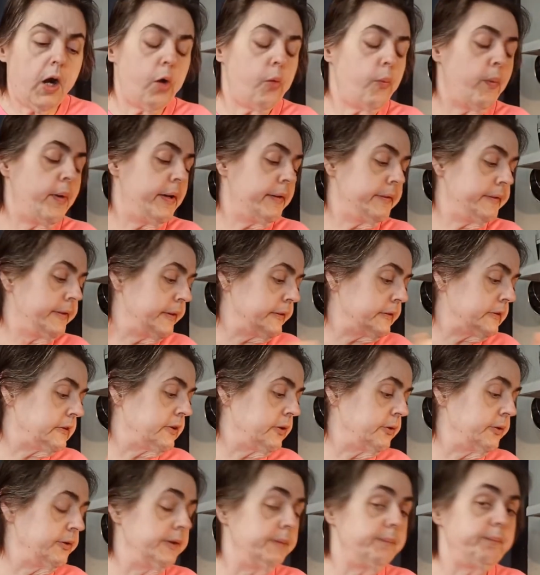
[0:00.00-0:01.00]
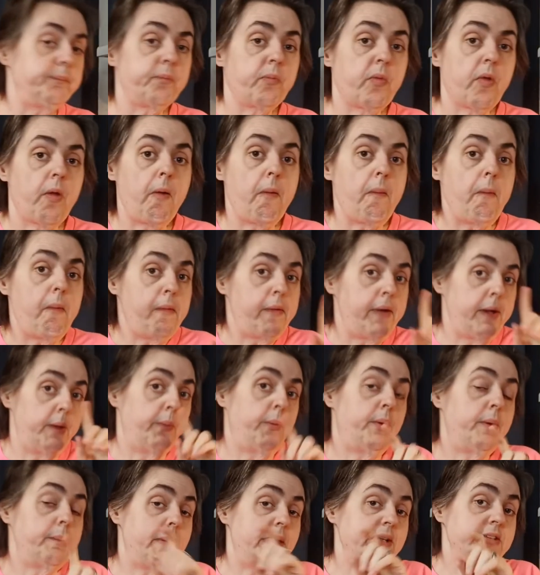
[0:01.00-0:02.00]
Oh, wow, yeah, it's so good.
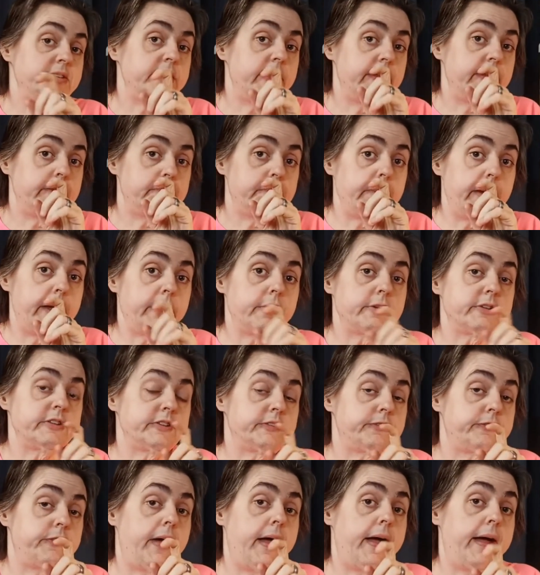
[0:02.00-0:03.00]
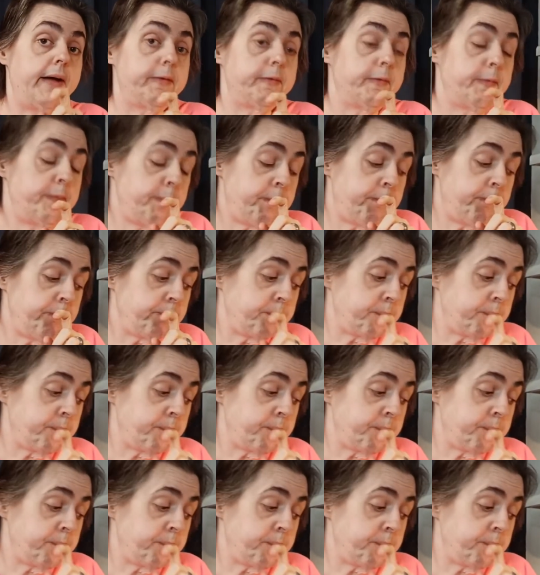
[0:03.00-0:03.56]
And what makes it even better is the fact